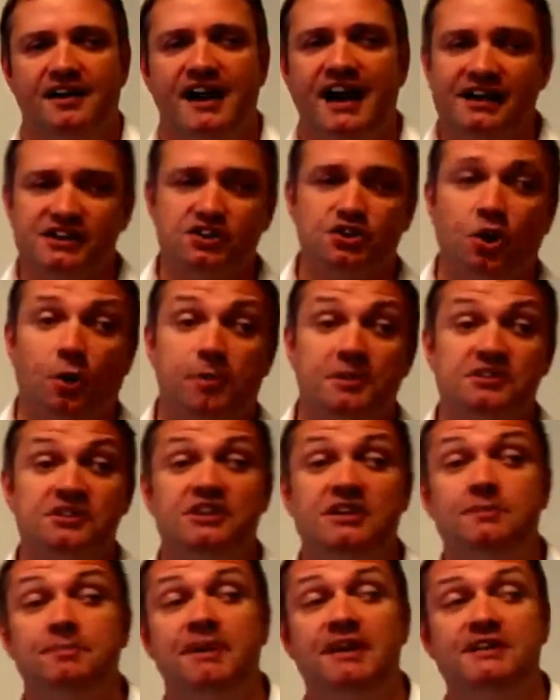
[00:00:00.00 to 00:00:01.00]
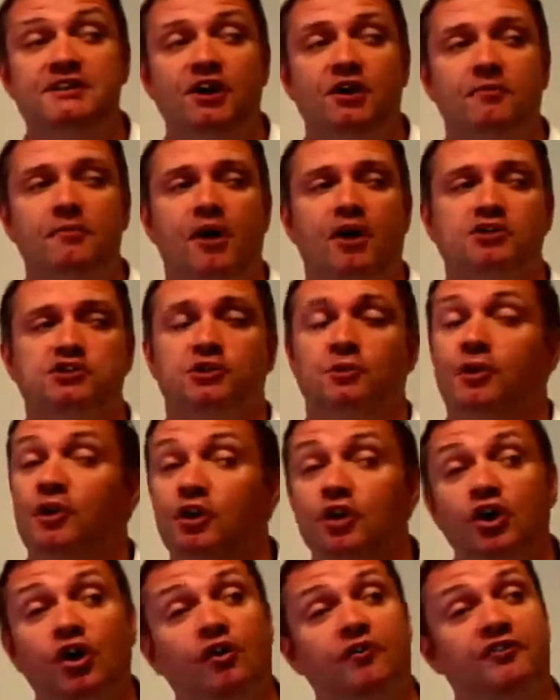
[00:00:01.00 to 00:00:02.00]
Next up, a CPD
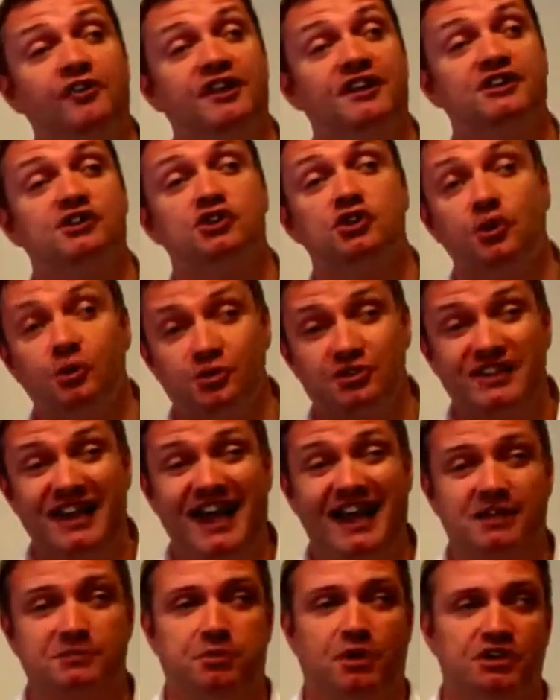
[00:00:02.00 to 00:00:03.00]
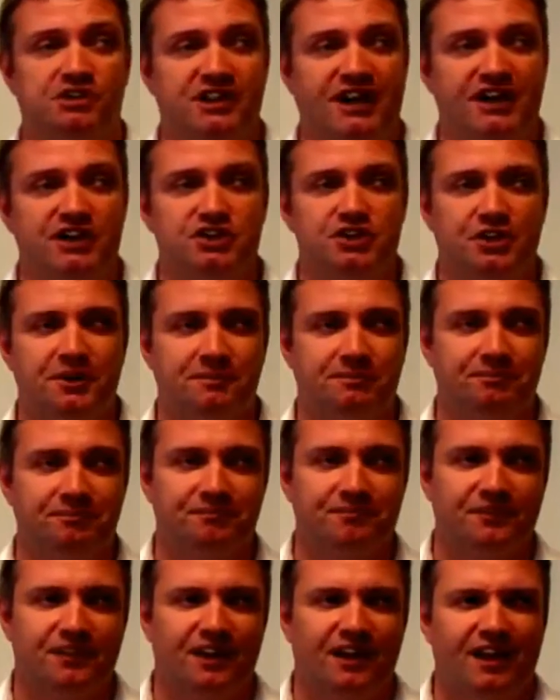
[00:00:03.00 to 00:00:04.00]
module covering toolset exploitation.
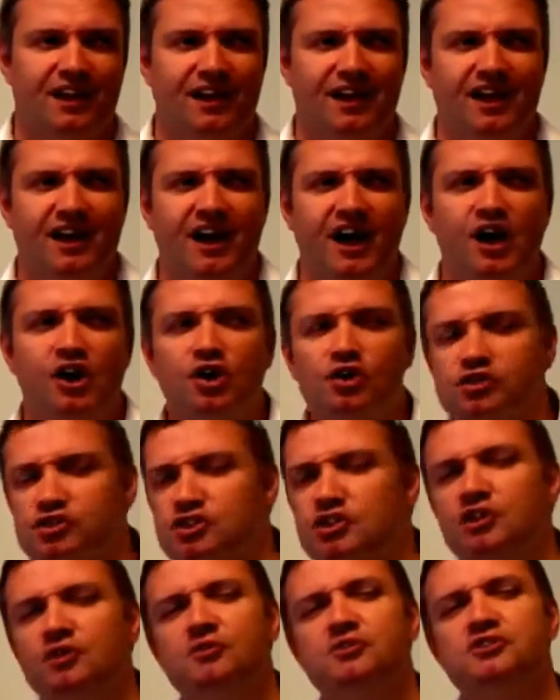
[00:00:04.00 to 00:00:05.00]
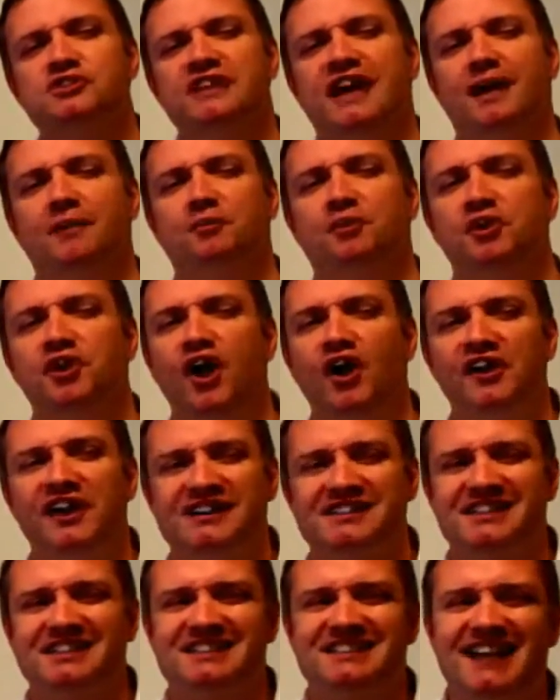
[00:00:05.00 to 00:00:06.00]
A good toolset will not
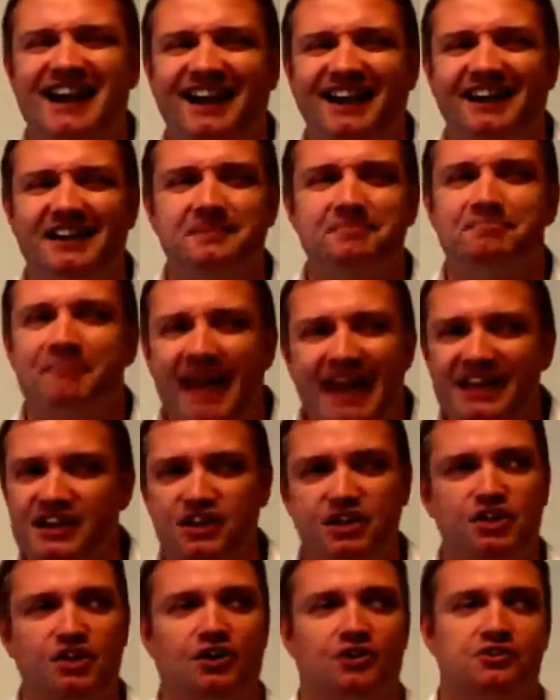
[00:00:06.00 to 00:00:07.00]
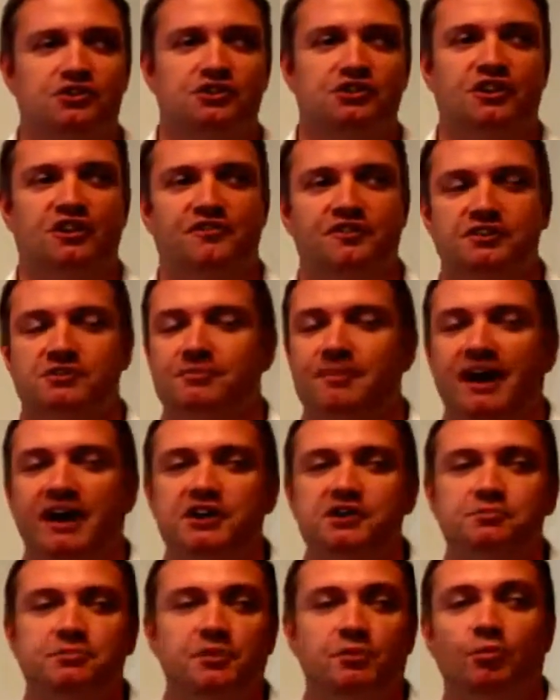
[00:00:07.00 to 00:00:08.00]
necessarily make your service
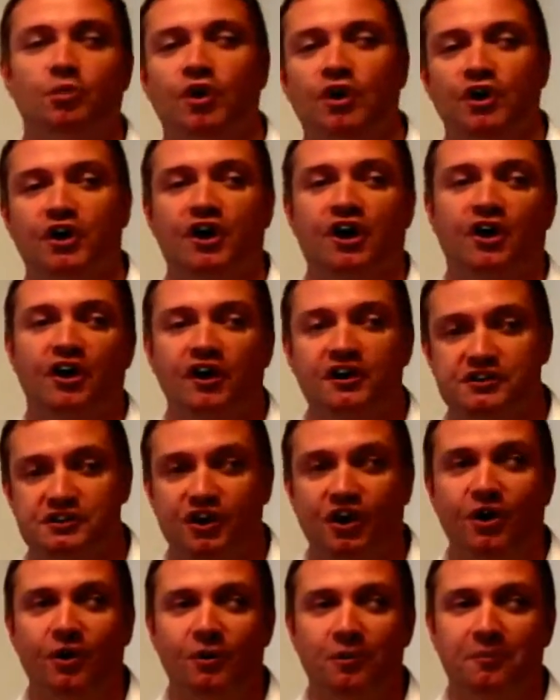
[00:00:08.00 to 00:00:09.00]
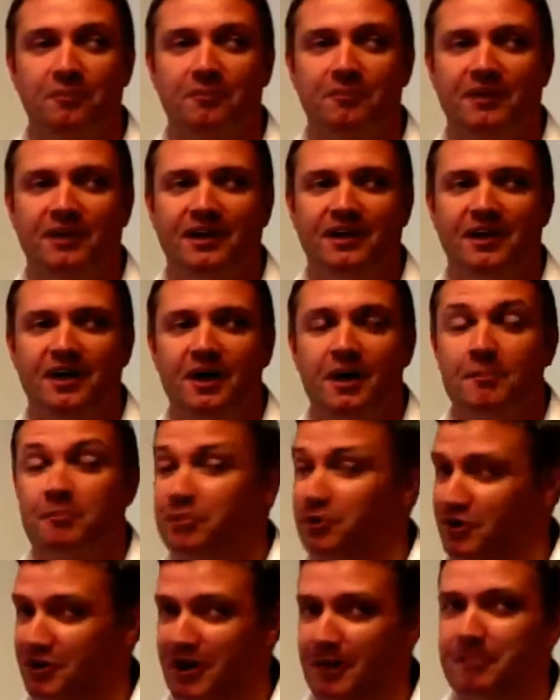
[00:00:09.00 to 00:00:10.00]
management work on its own,
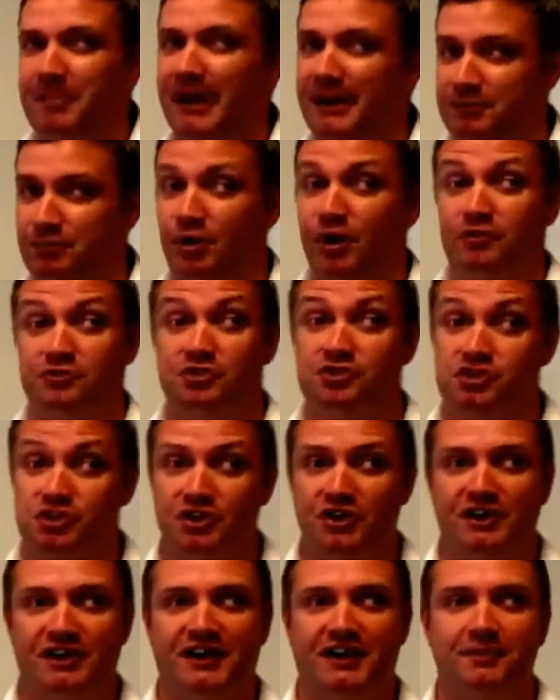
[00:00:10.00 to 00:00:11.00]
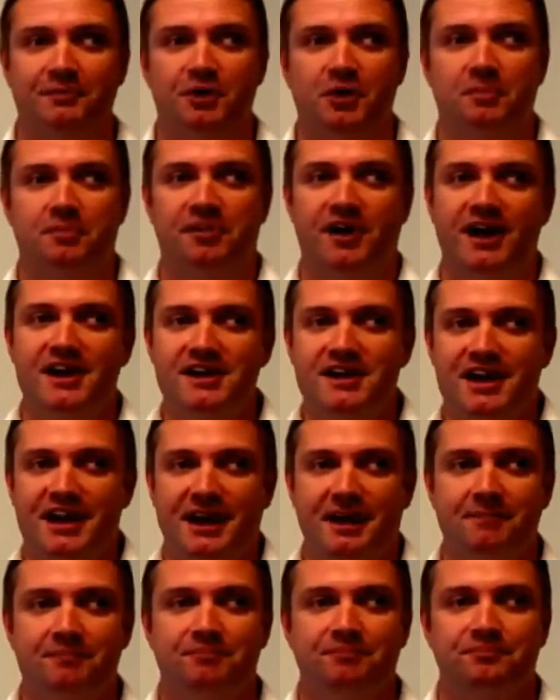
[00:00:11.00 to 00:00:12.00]
but a bad one certainly will break
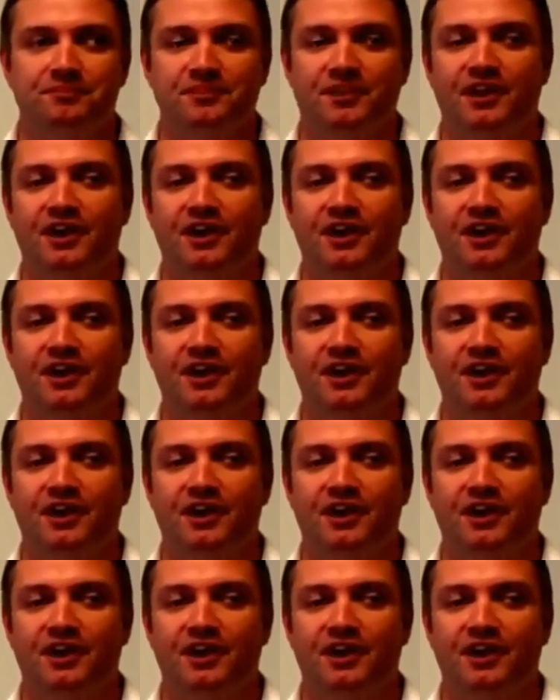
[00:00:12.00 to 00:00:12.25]
it.